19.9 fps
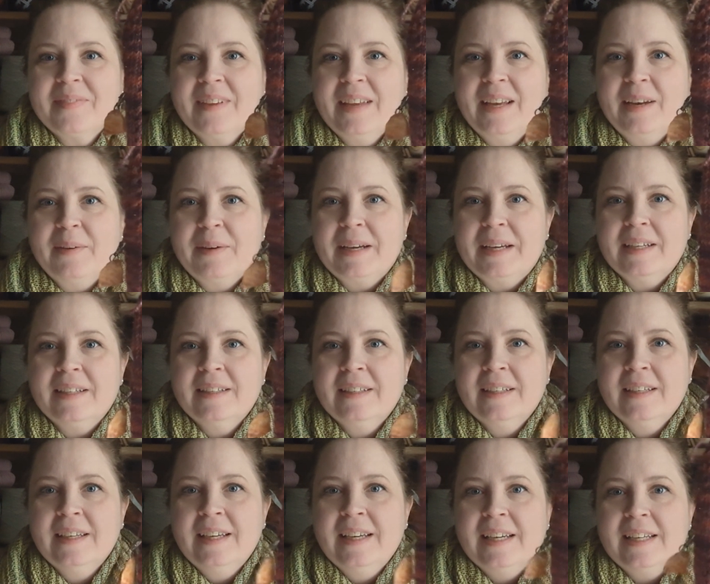Anyway,
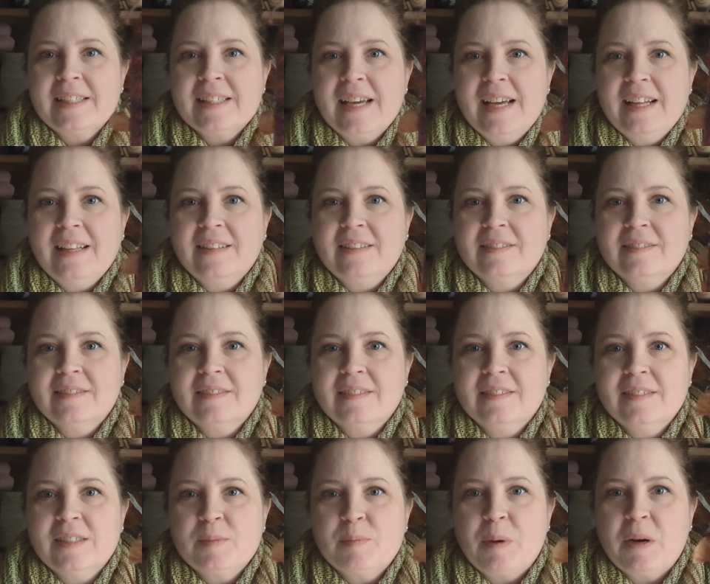it's got
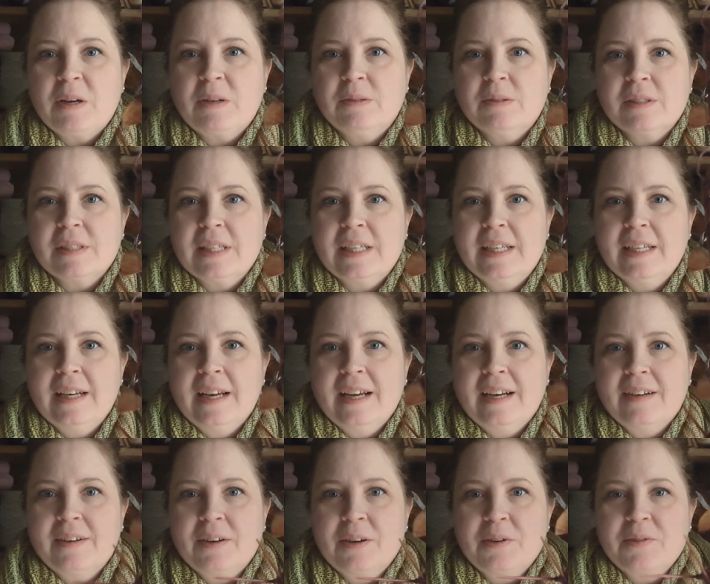sparkles in it. I
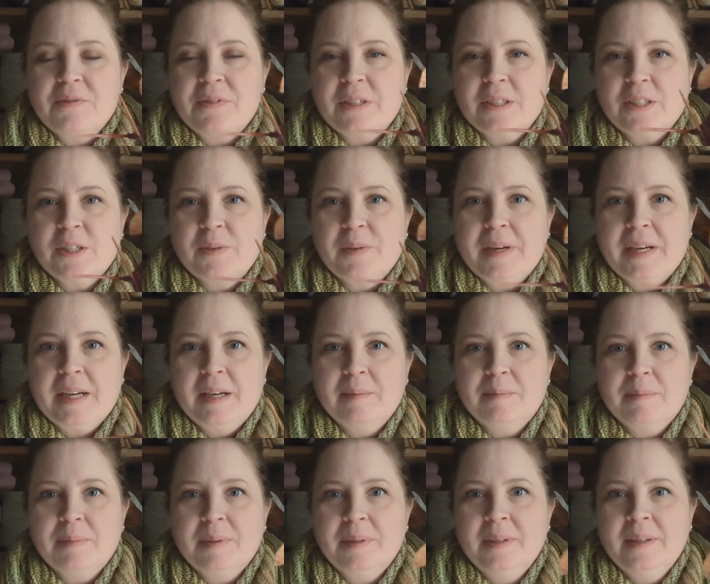don't know if they're showing up.
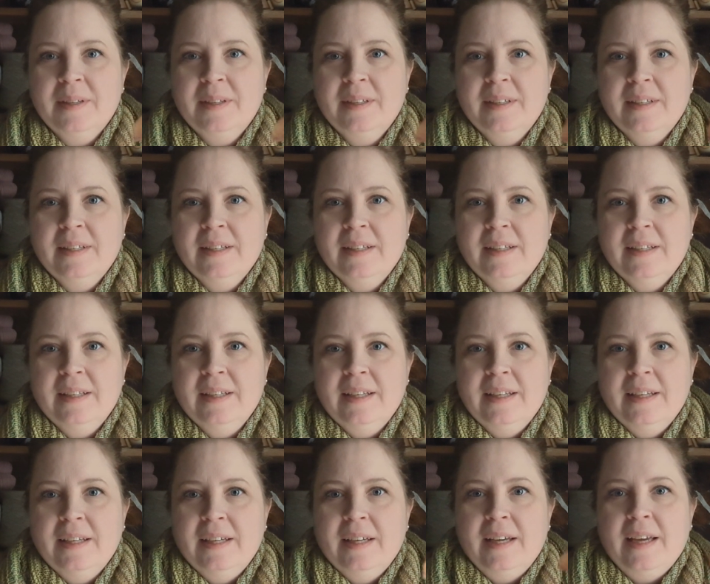
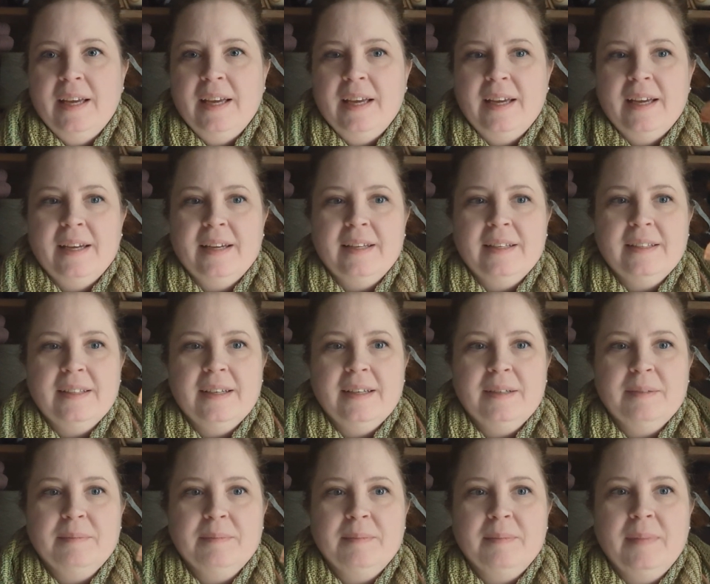And
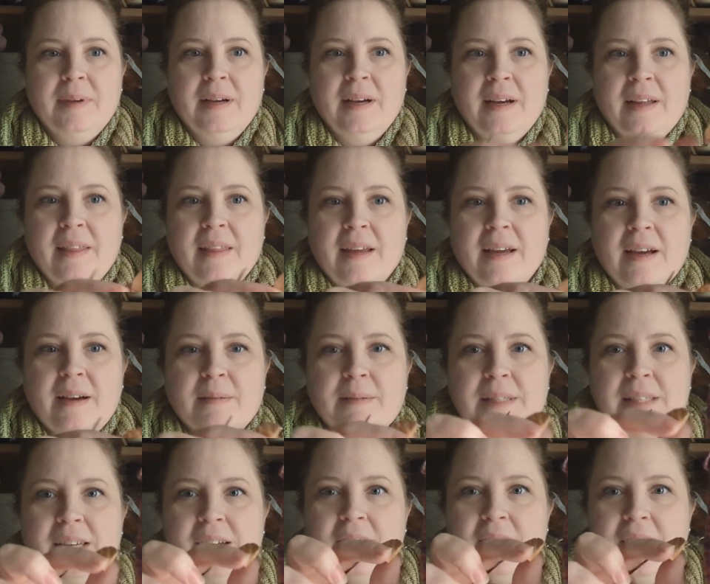I think I was
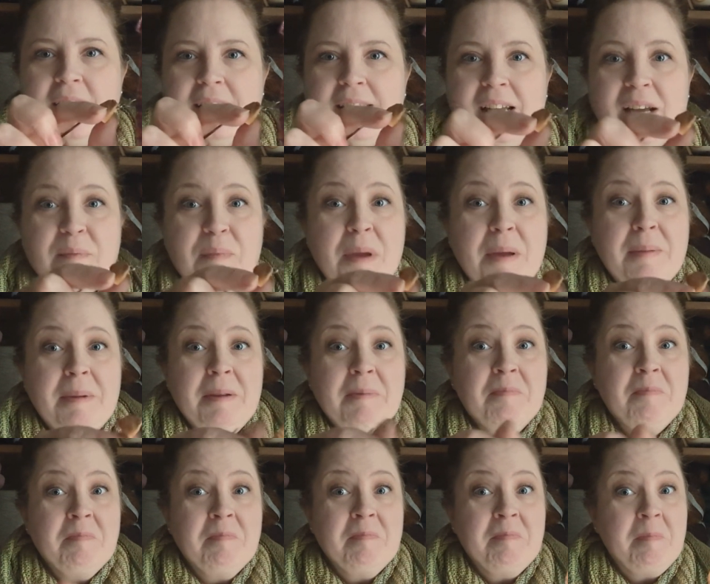there last time, maybe?
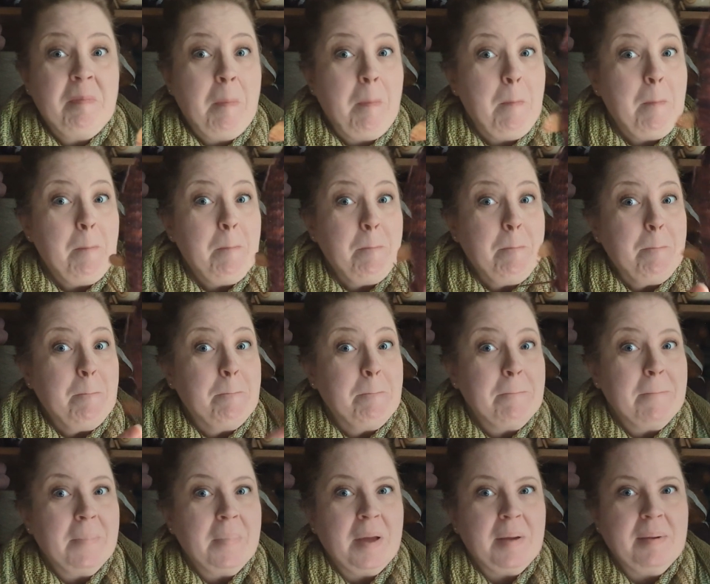
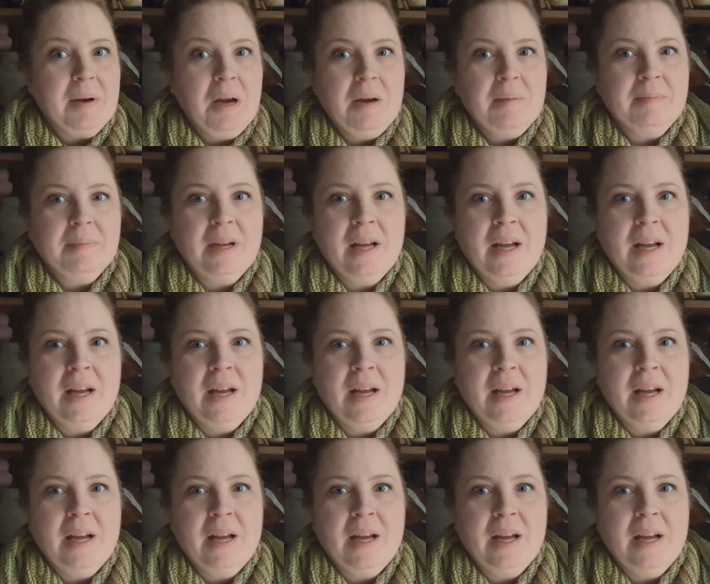Maybe not.